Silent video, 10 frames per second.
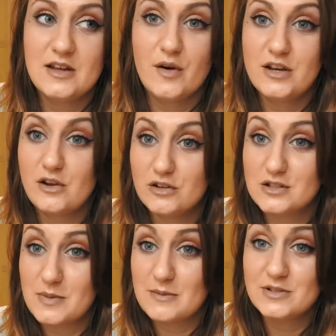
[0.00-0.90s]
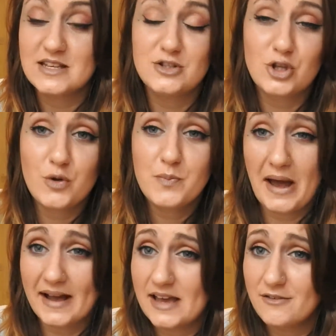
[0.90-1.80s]
Now, I know lots of people say don't
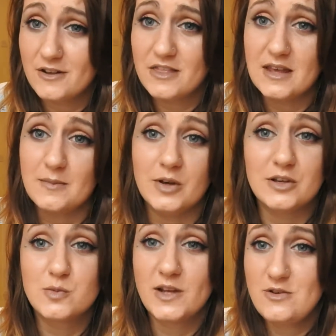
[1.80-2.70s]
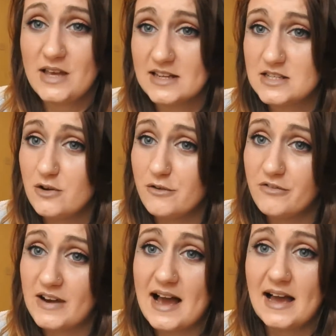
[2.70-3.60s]
pack everything because when you get to your
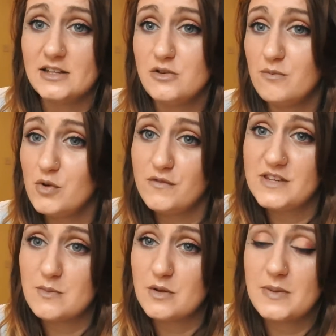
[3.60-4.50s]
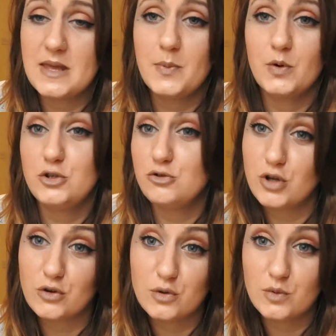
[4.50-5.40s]
flat and you've moved in with people, you
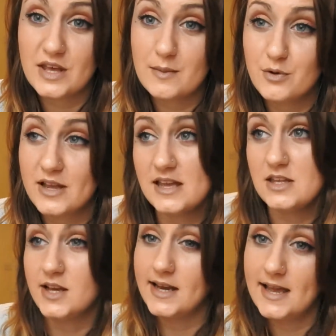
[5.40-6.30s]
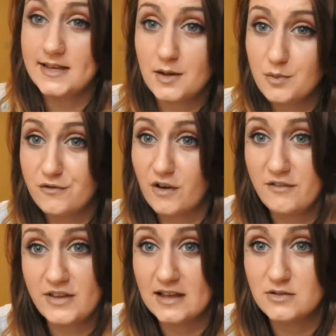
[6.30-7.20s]
don't know what they're bringing. You're going to end up with
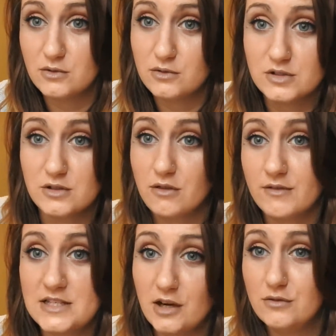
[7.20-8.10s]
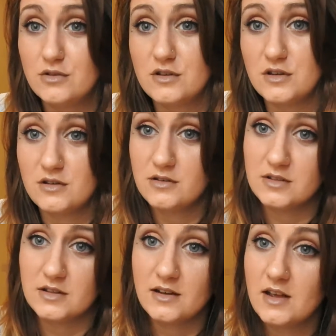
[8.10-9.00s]
5 kettles and 3
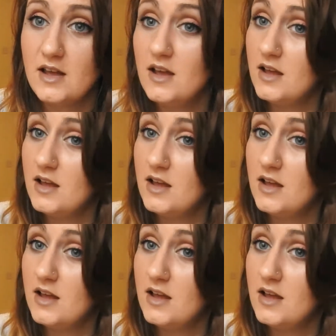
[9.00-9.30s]
toasters and